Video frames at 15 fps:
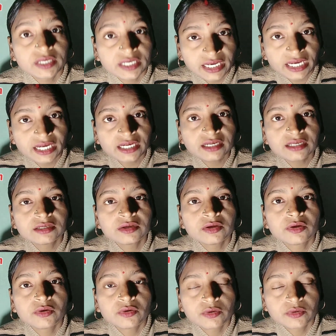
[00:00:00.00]
Read
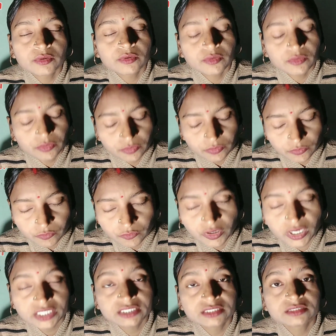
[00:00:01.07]

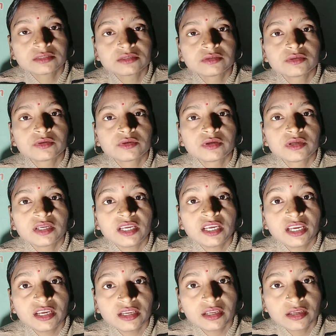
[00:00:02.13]
what
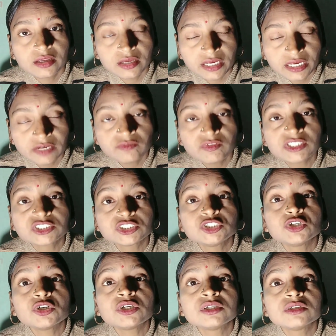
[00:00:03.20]
in which
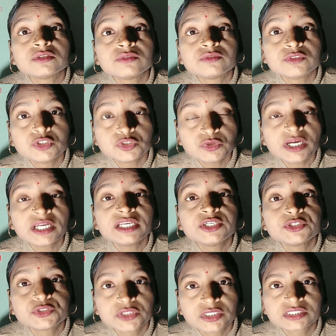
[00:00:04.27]
you're, you are
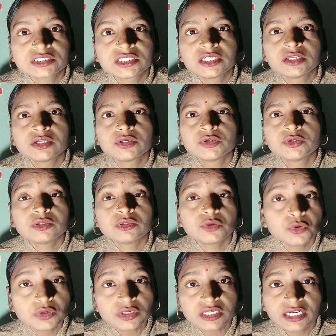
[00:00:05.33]
interested.
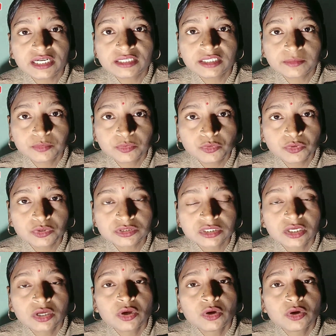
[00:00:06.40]
Don't read the books